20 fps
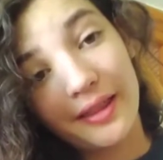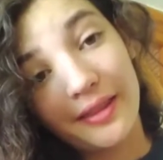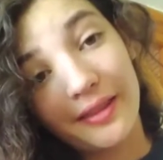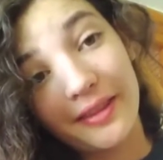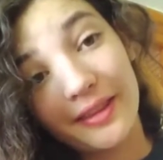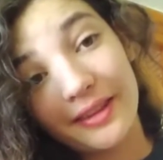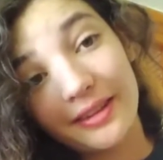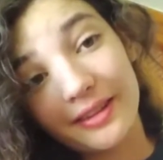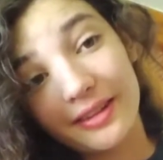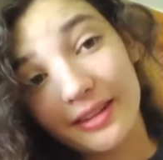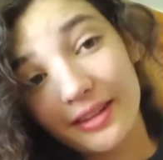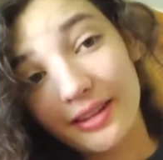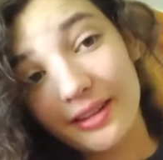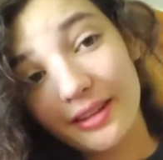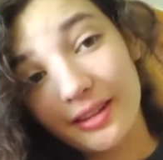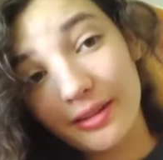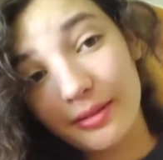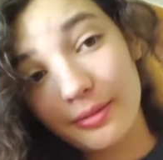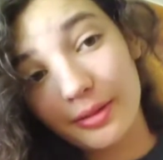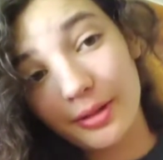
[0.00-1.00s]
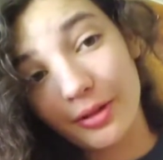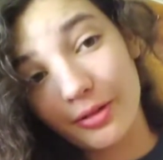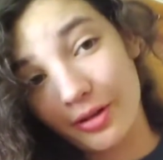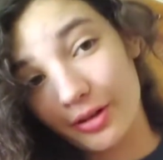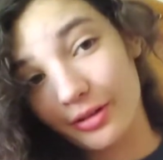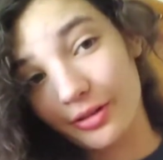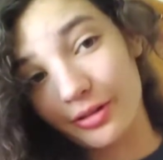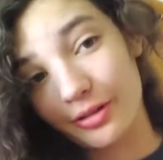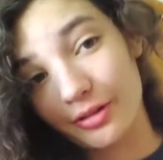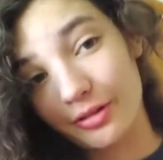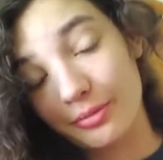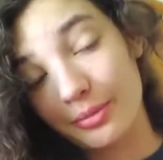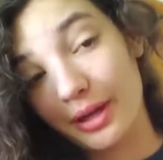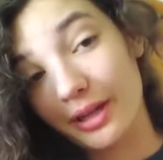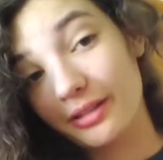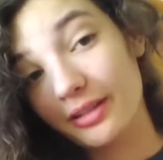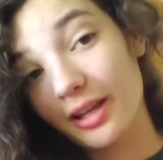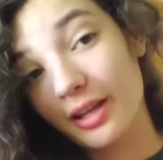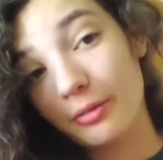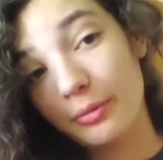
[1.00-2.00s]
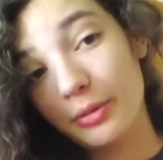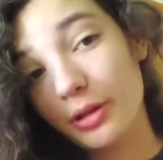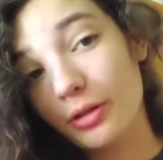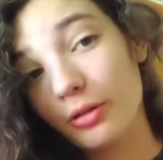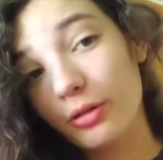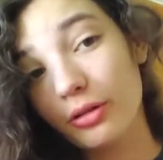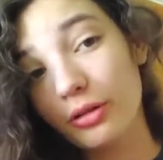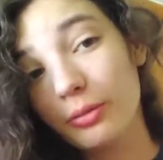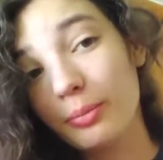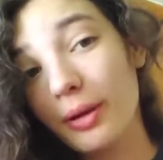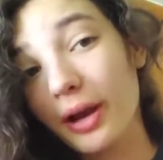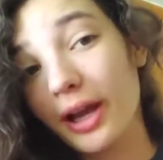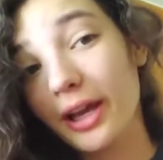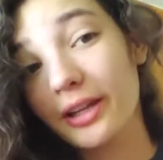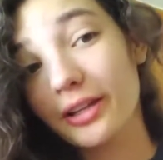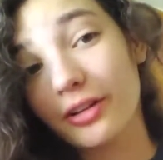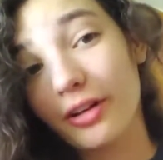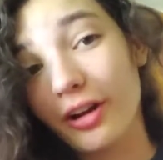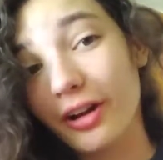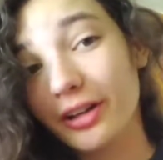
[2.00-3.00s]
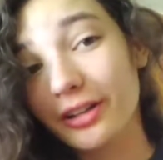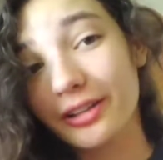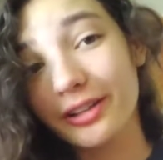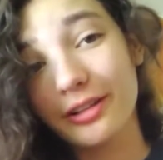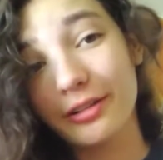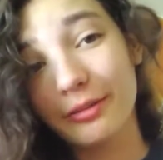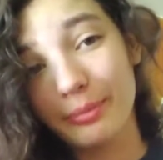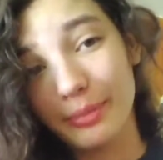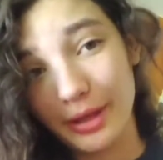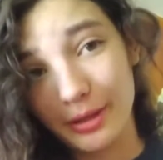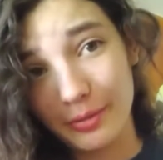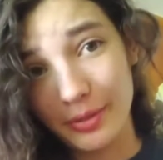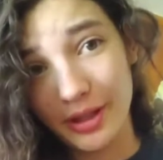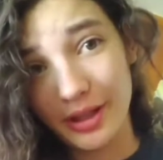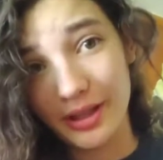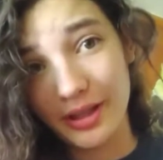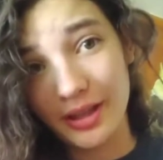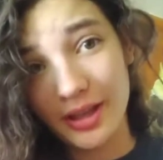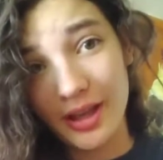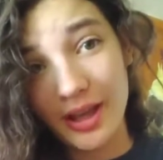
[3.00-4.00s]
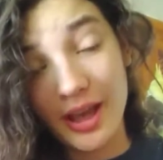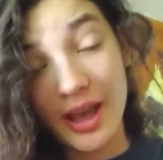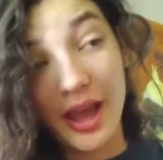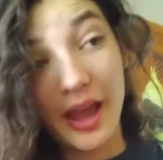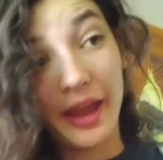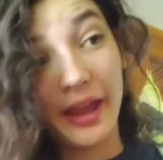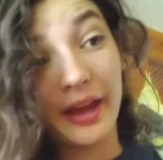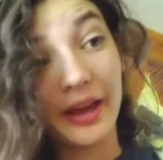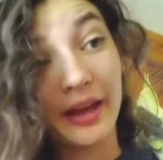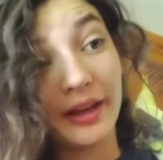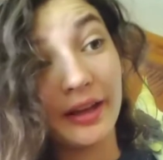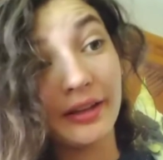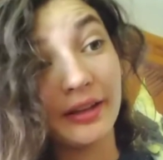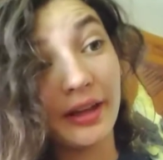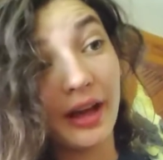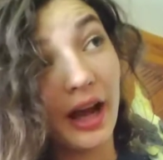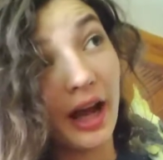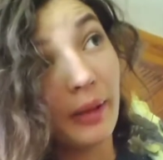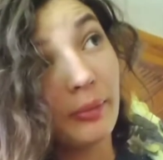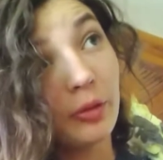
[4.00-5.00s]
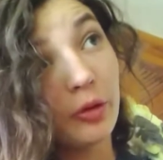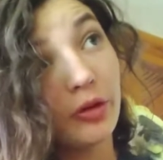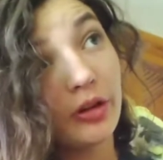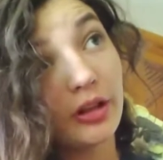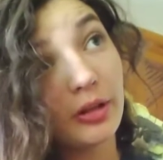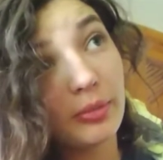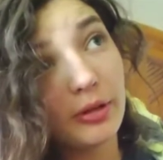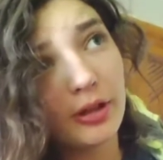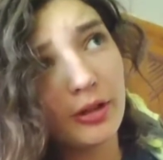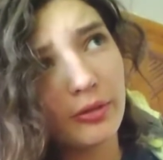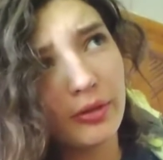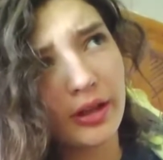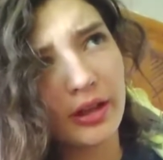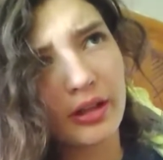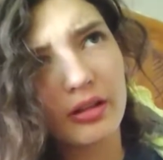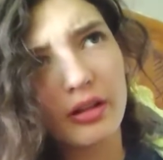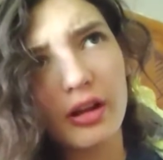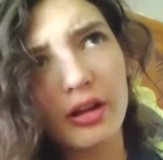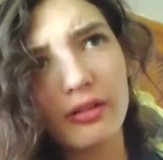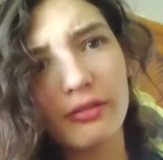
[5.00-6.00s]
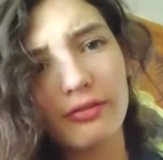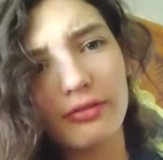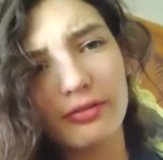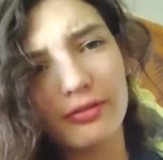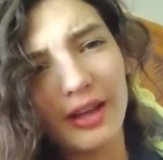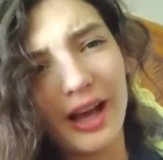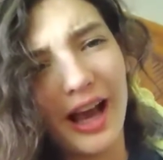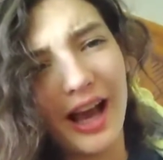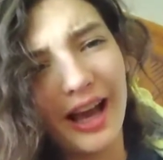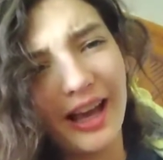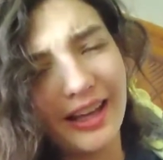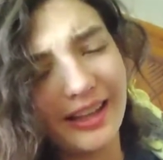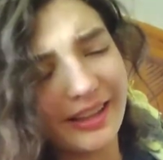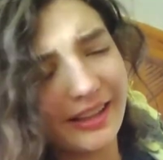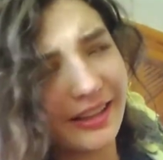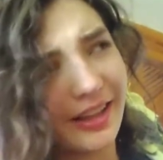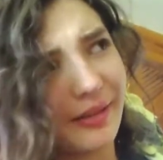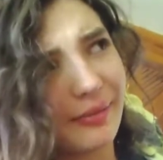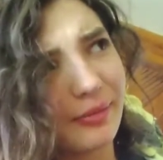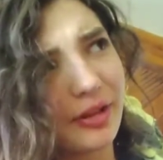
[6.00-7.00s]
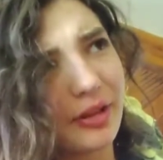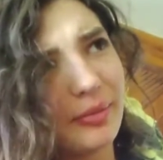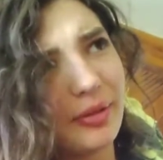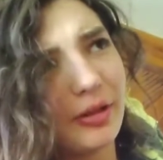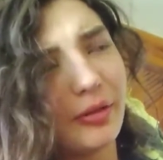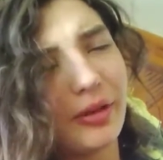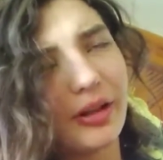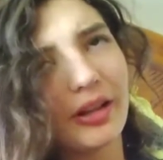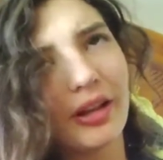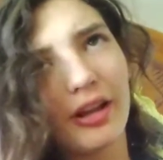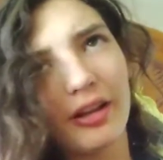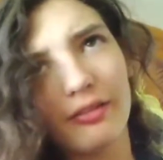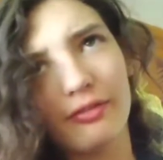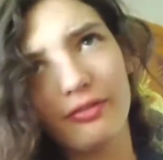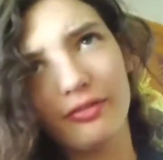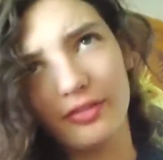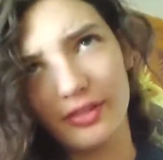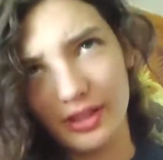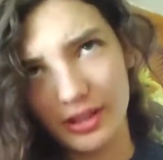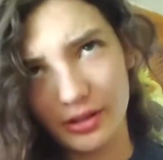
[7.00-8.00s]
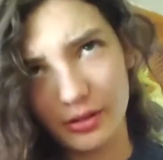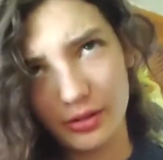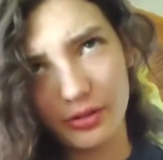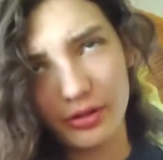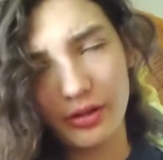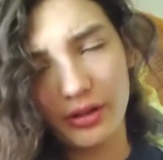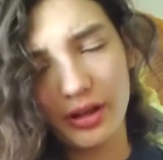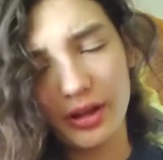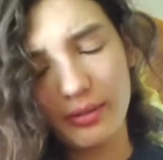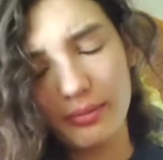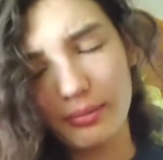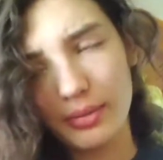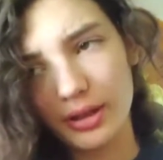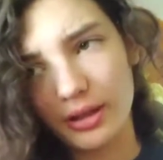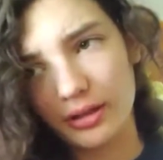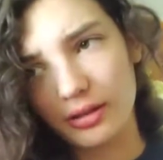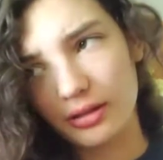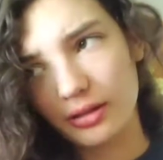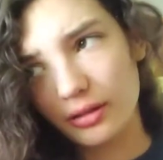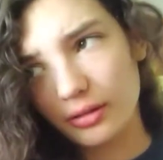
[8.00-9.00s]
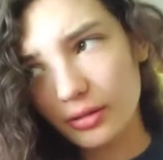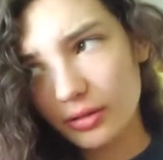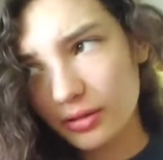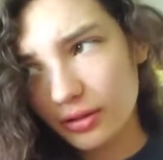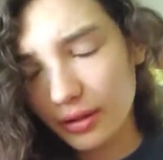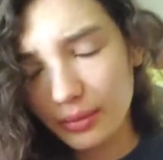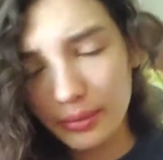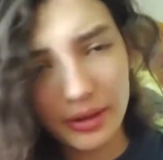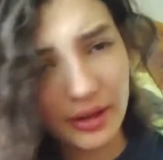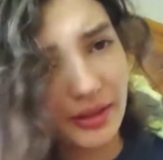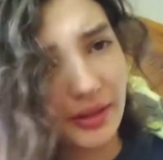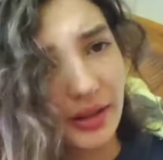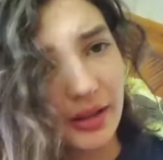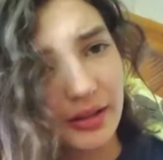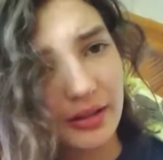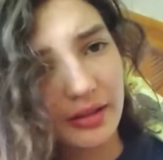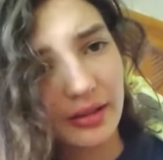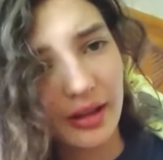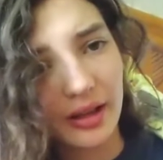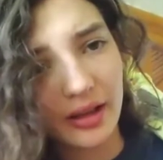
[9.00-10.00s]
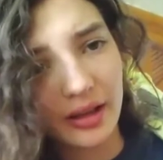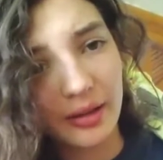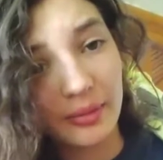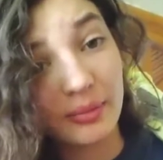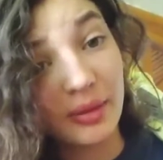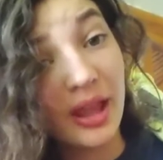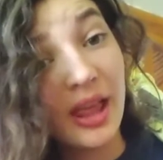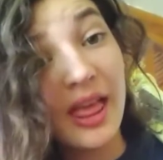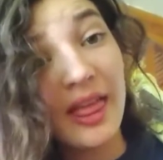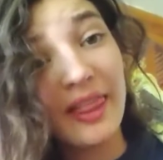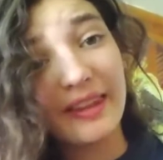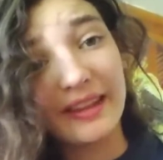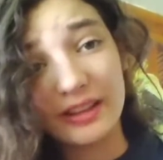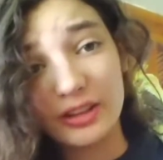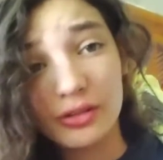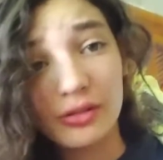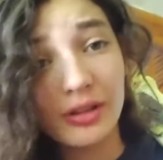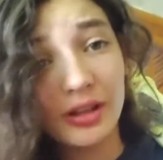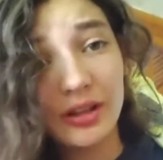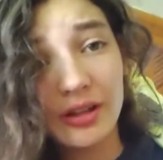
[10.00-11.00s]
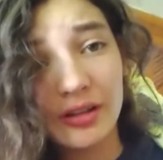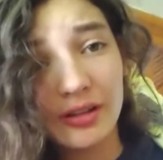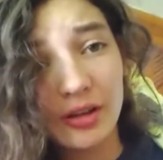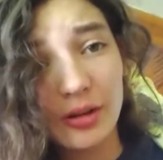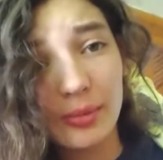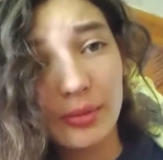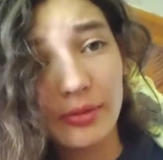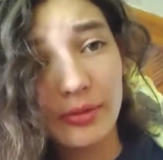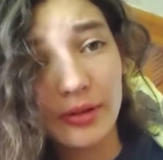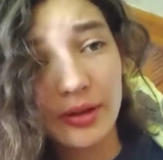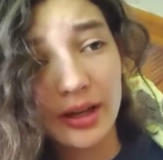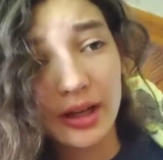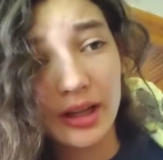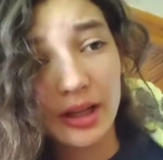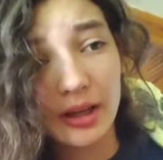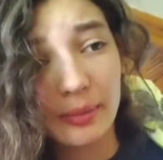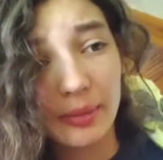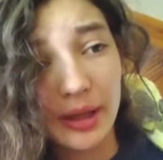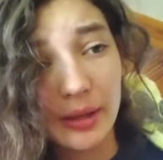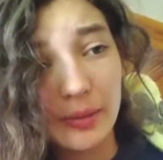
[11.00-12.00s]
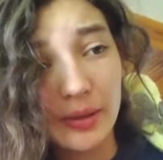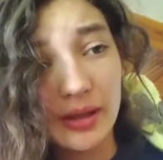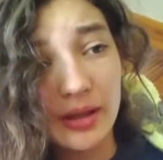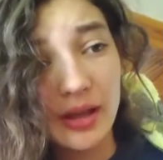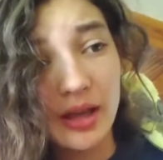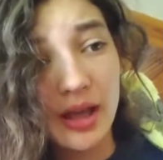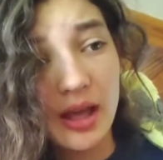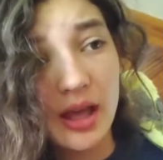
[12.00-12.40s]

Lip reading: This is Gonzo, my 10-week-old pied cockatiel baby. And I'm going to be doing a lot of videos on him because there's so many things that you need to know before getting a baby,